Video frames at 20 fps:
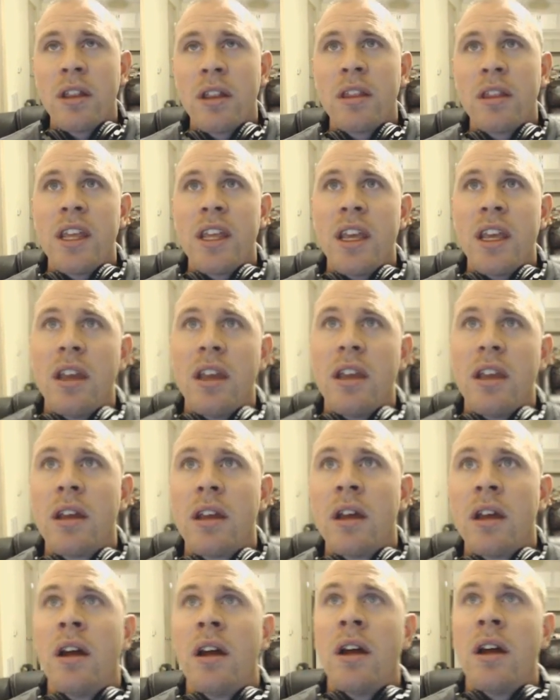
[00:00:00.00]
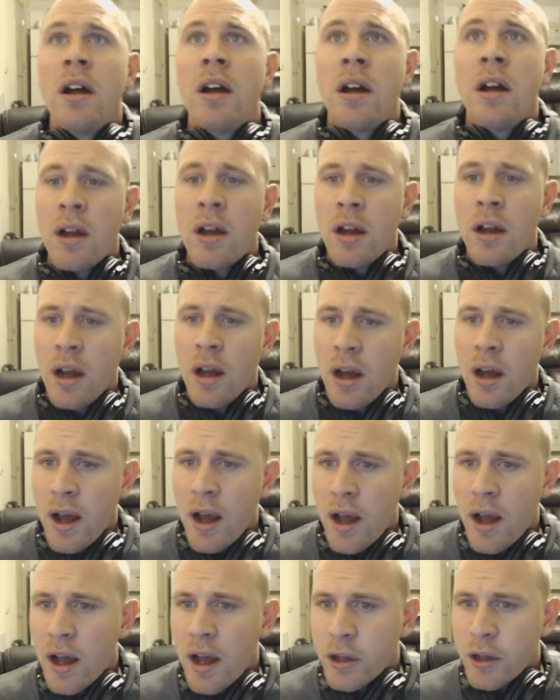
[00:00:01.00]
the
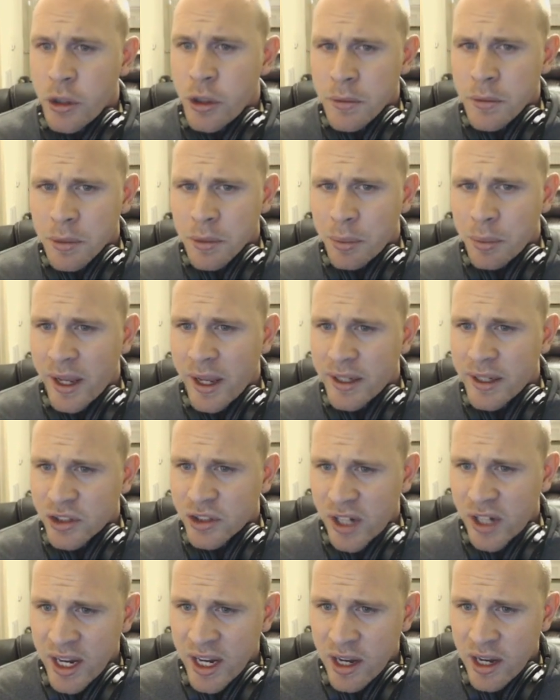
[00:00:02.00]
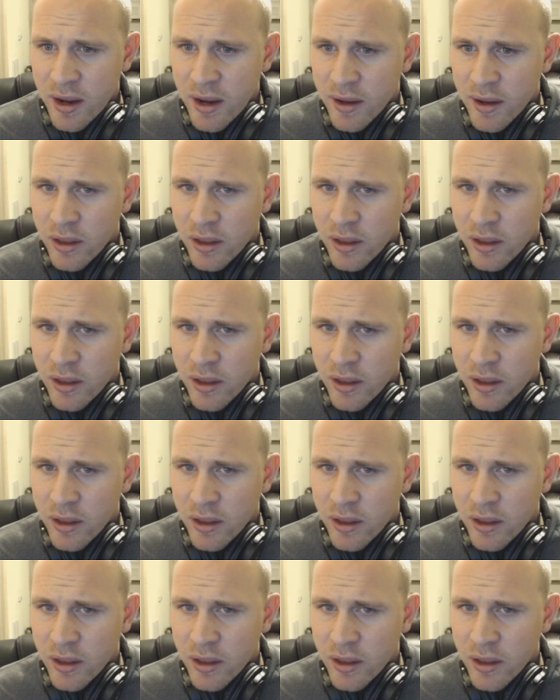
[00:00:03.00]
troop supplies, right?